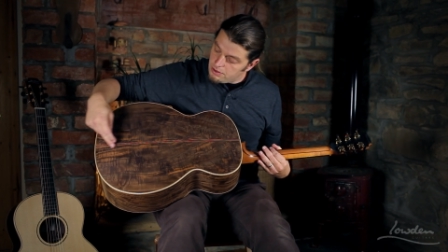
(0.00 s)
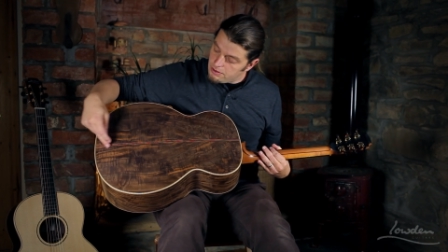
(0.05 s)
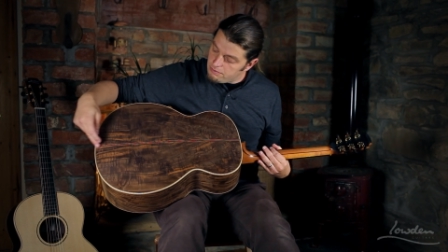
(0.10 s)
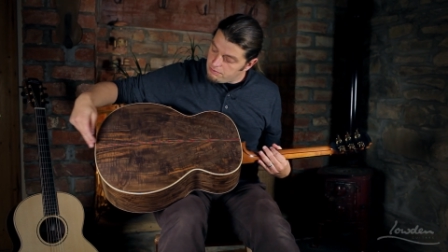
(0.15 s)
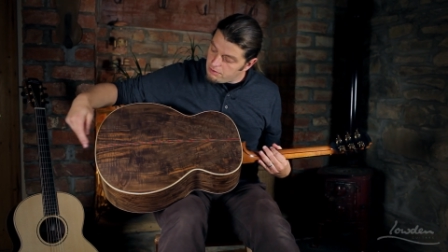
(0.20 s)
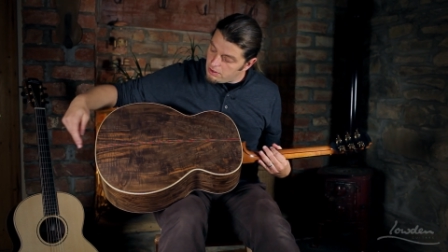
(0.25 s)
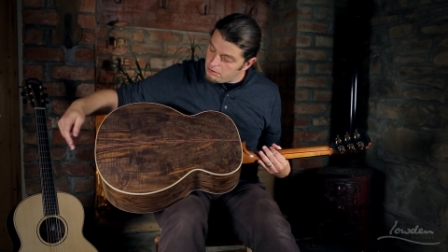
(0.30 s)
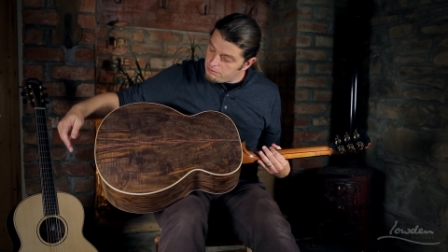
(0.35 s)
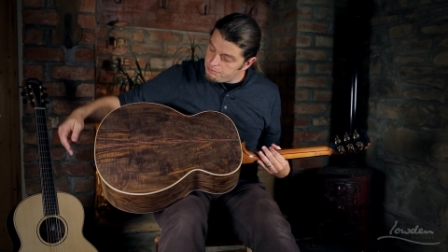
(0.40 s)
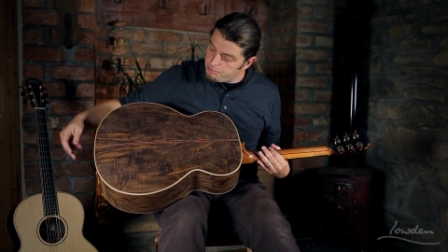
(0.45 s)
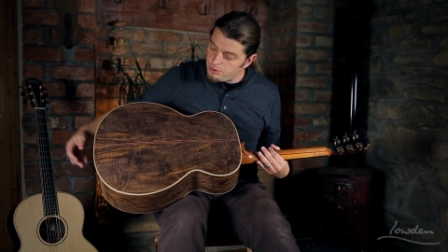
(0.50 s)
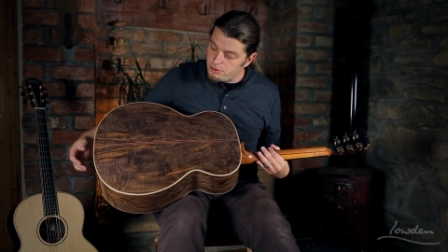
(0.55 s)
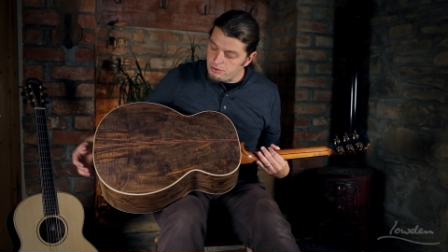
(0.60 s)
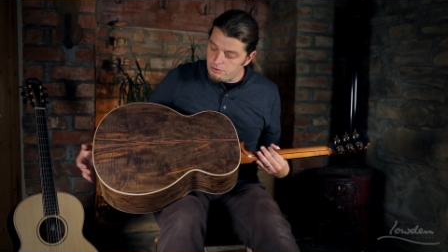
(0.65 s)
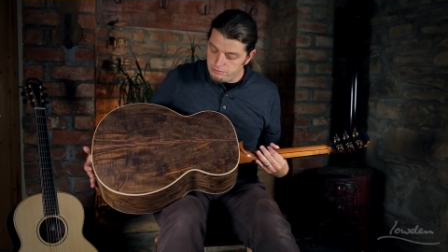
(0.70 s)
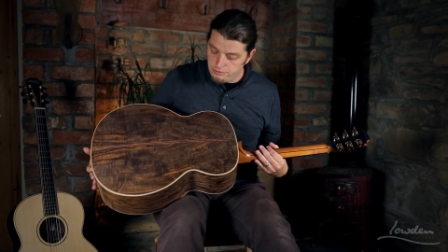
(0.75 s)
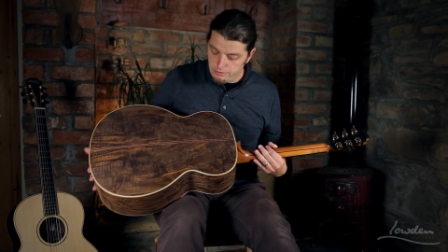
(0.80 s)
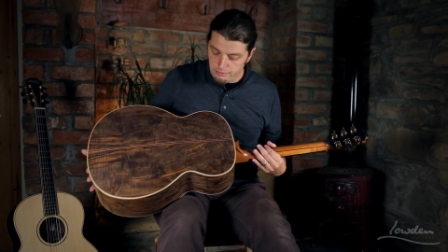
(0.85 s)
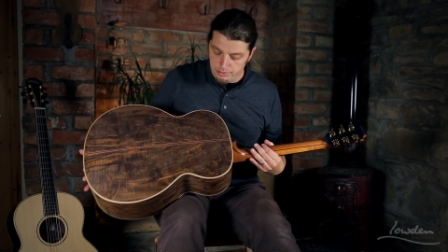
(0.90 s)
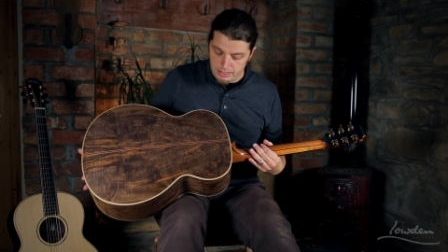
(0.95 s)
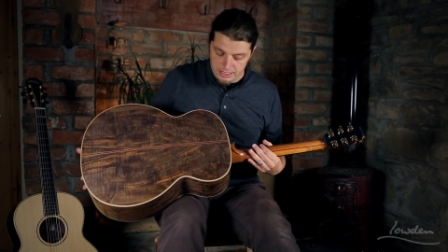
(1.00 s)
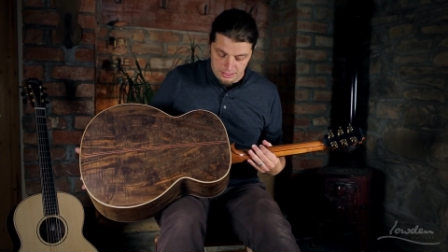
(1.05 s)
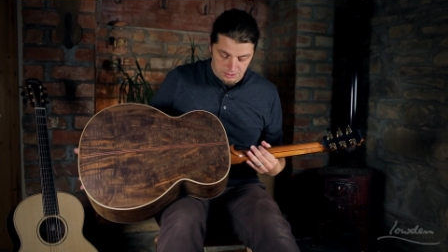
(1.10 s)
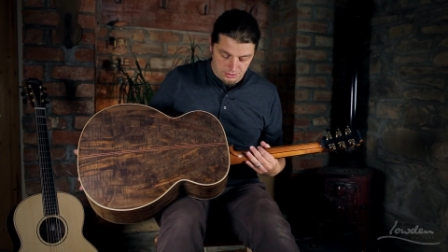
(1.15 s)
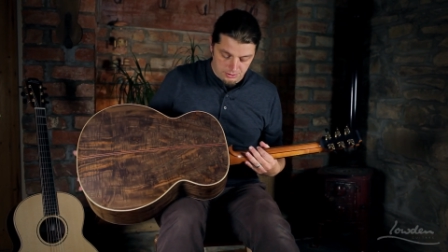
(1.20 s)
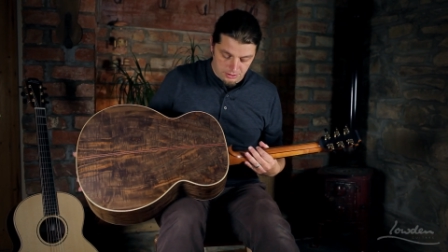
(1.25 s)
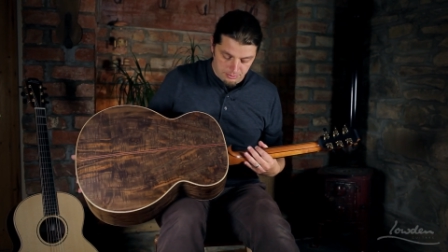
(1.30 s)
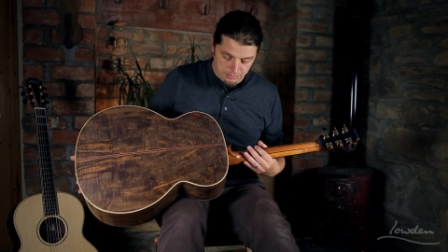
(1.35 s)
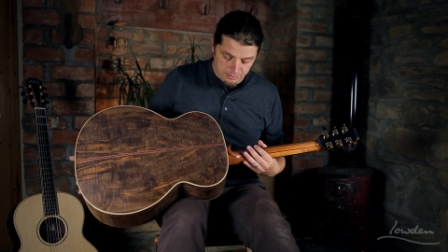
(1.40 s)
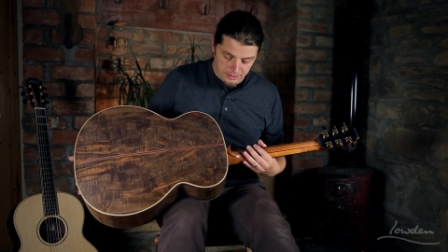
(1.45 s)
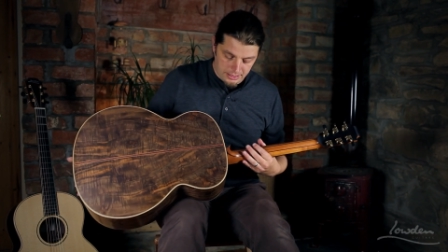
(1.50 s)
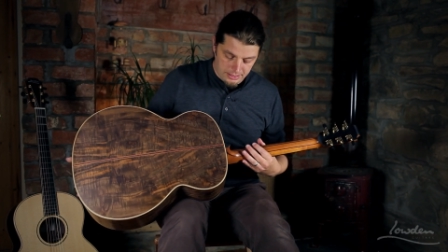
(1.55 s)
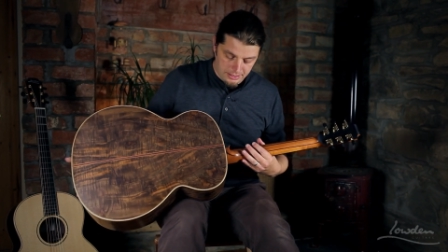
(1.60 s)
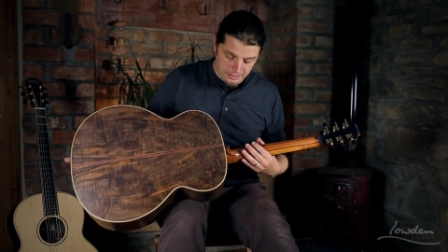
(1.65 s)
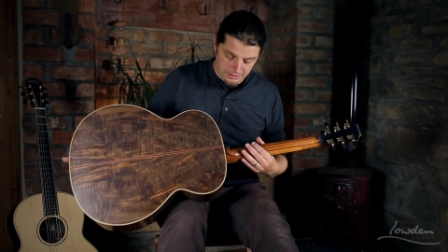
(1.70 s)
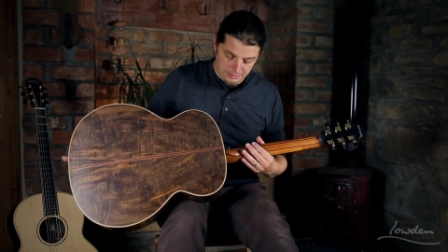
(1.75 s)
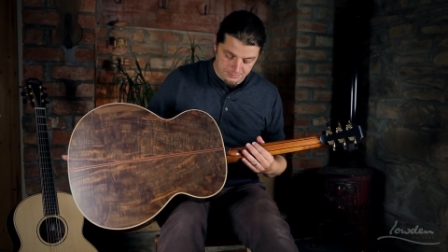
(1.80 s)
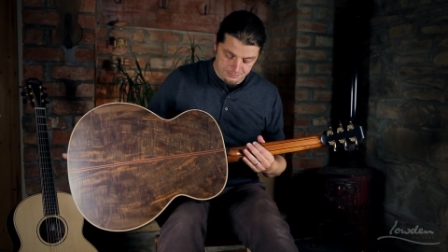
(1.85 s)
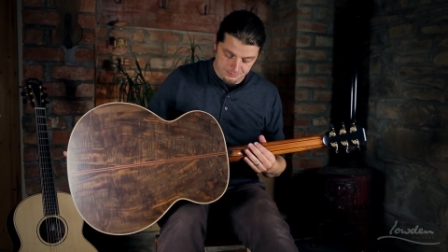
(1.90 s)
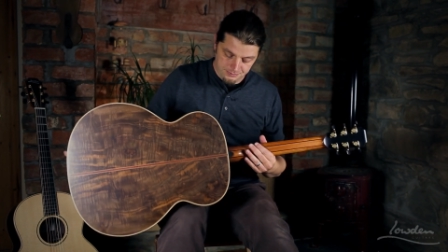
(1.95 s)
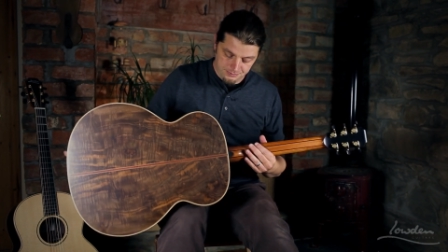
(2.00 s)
involved, beautiful back strip back here.